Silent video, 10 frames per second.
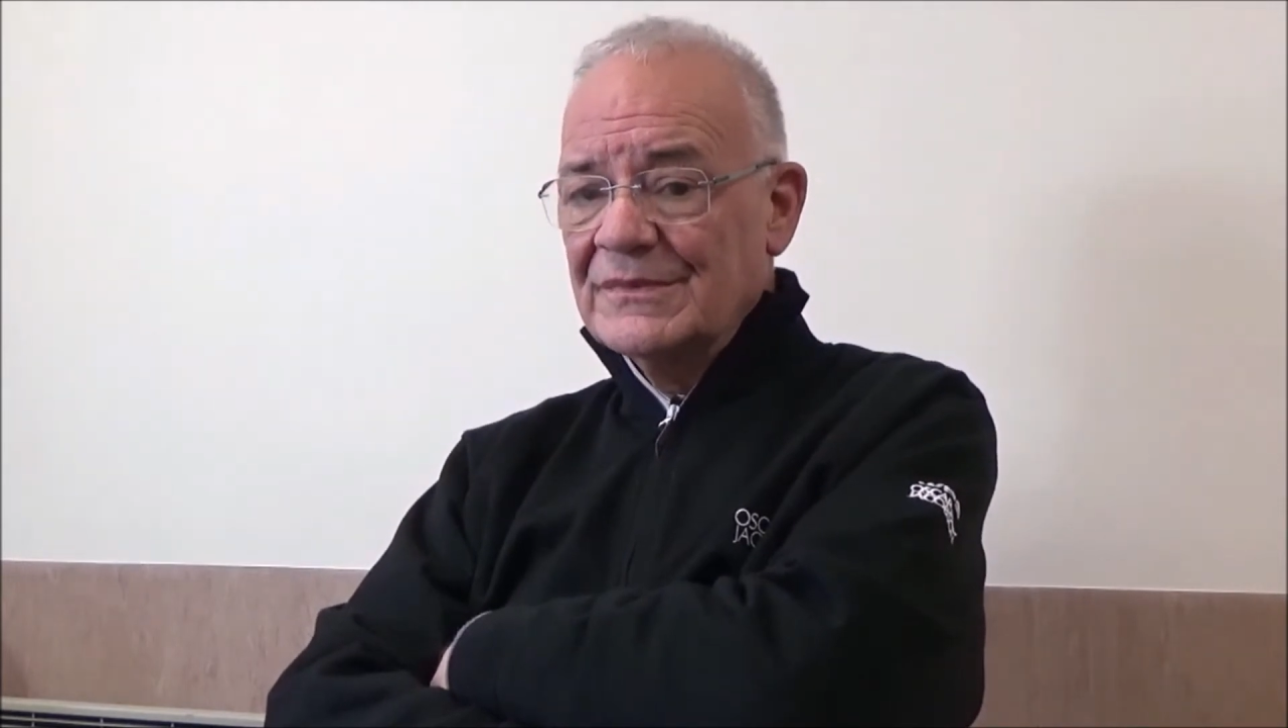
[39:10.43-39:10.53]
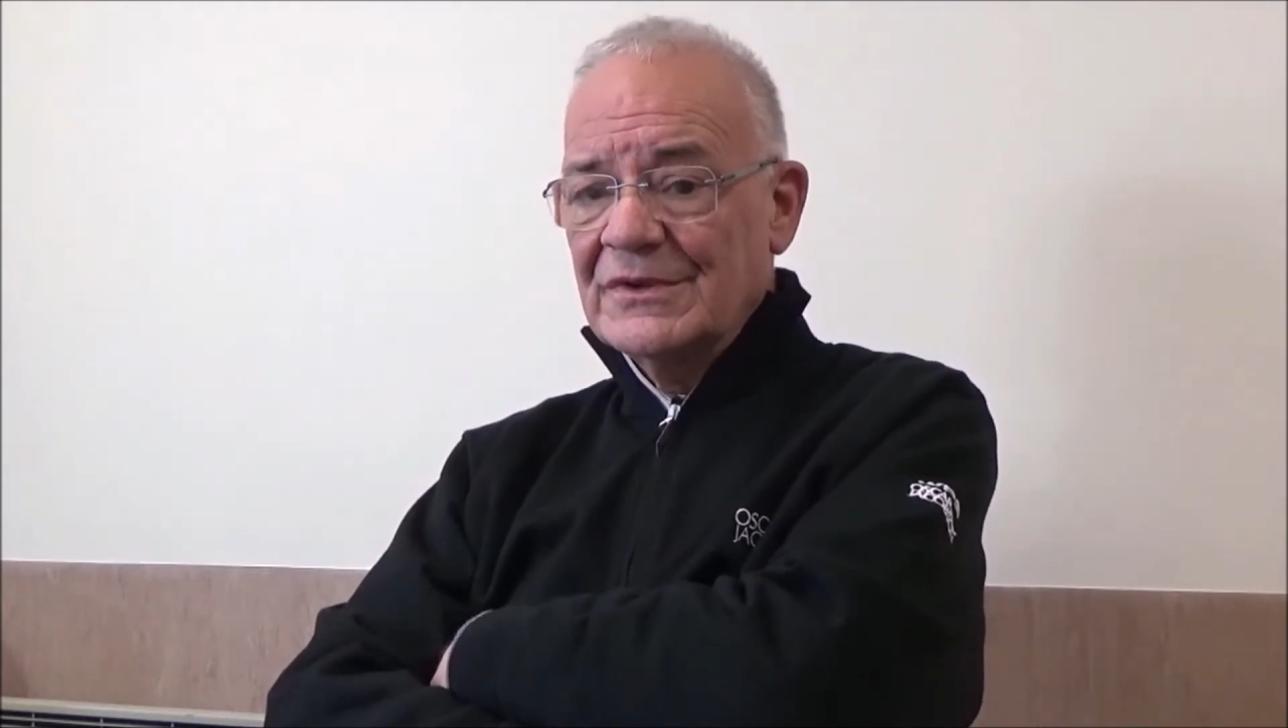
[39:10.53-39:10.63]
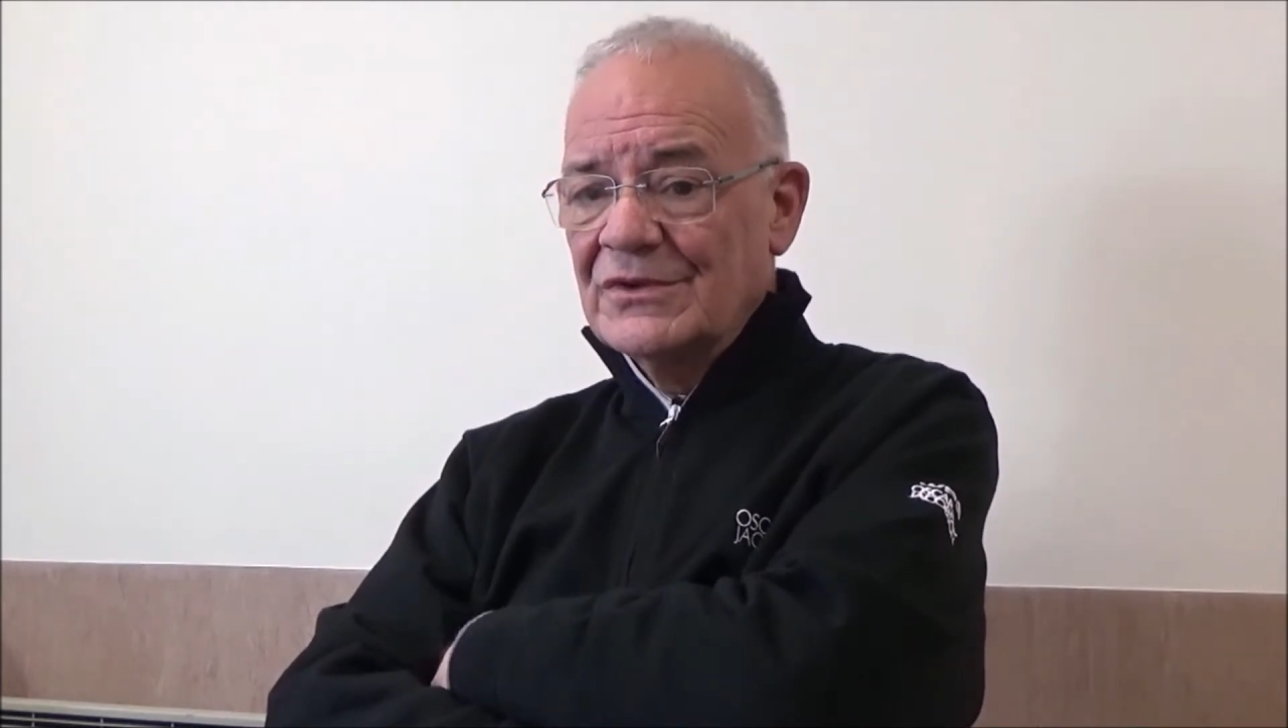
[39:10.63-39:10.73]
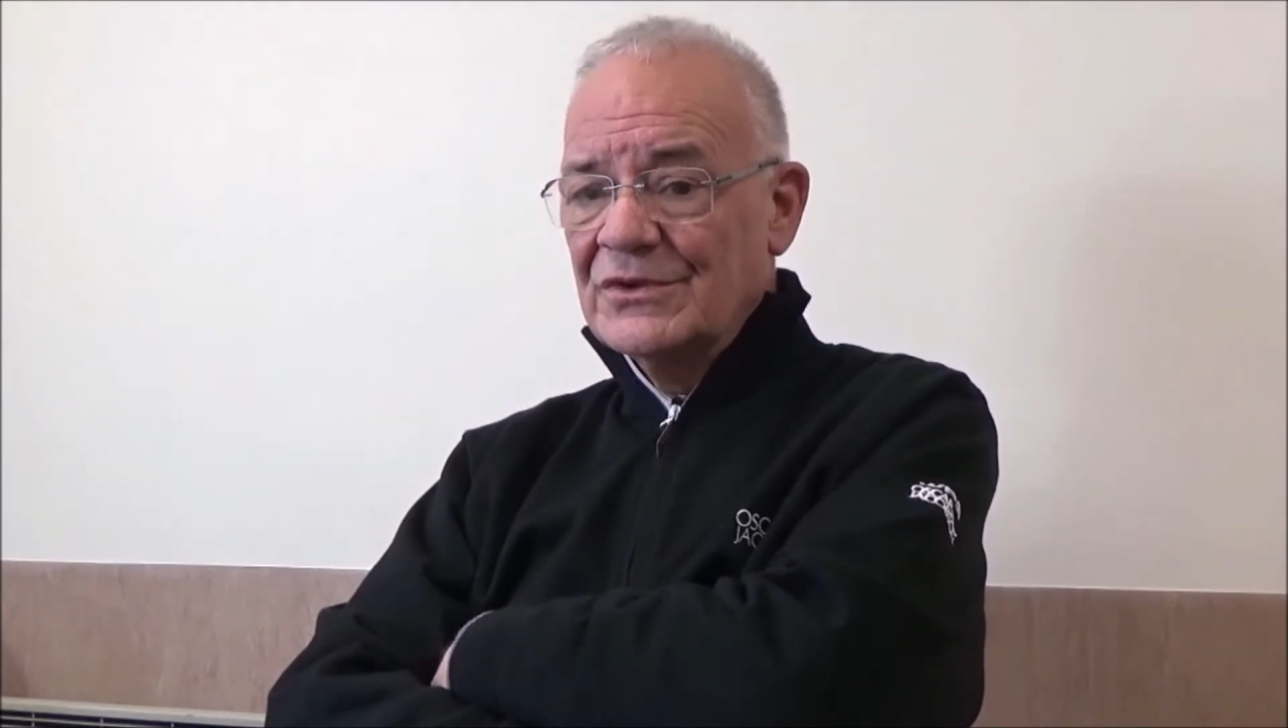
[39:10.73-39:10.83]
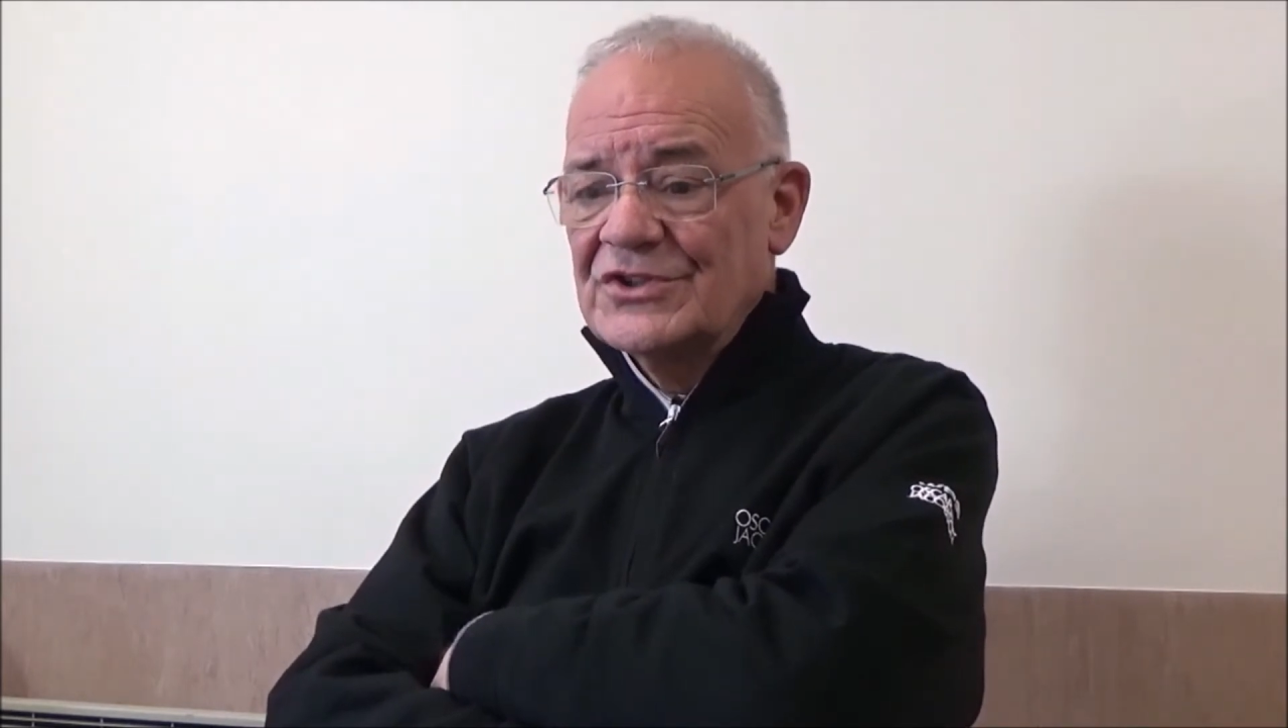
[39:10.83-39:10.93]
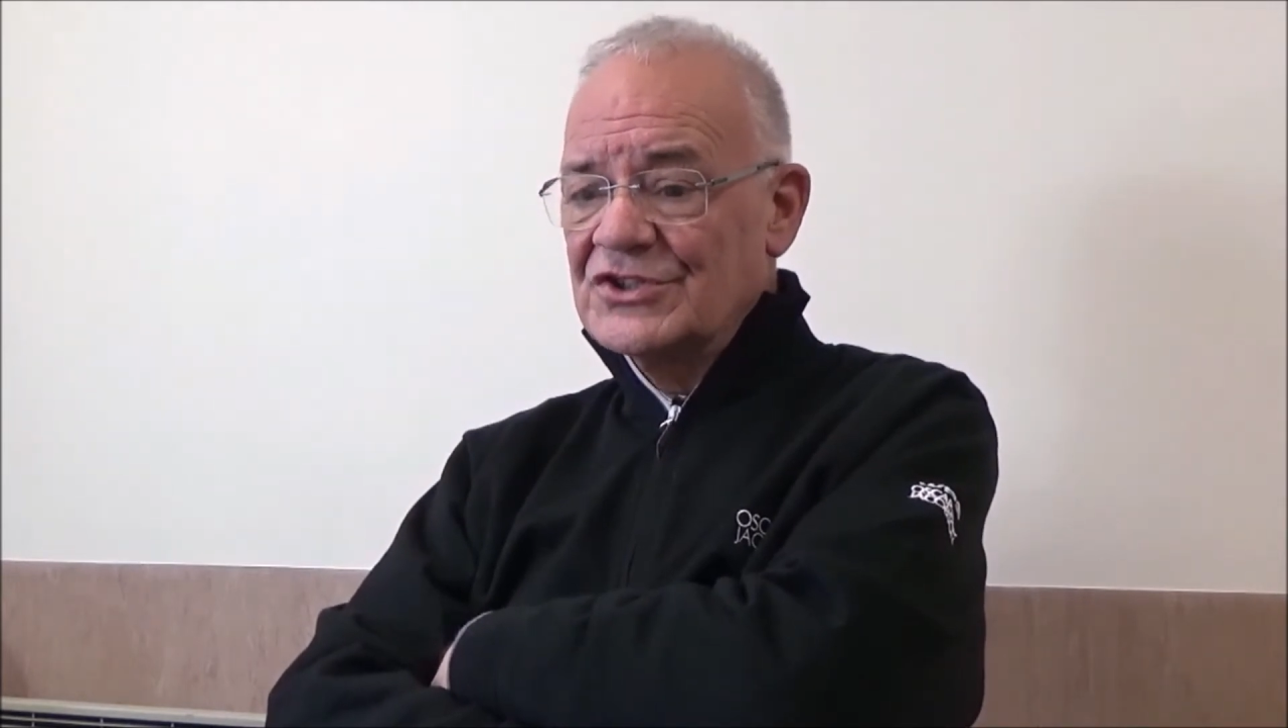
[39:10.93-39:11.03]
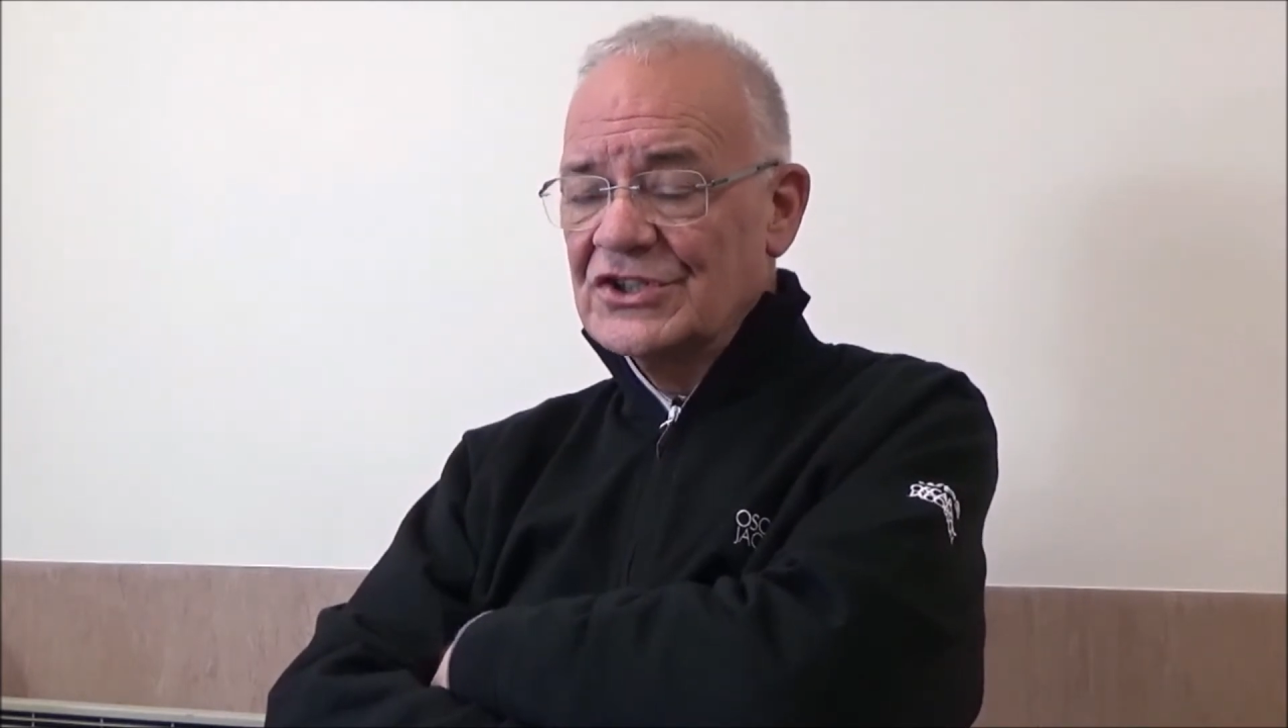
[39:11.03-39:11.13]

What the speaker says: will go to